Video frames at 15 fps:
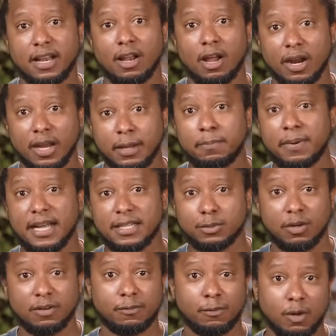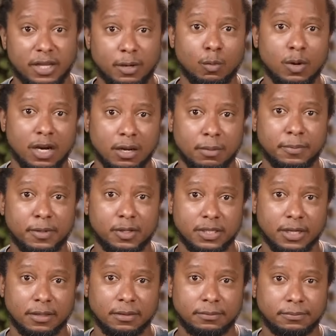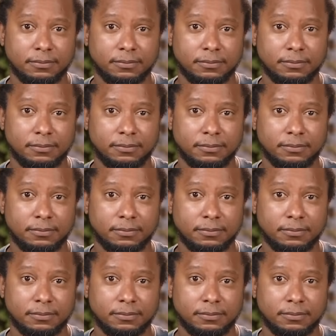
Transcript: login password for their work computer,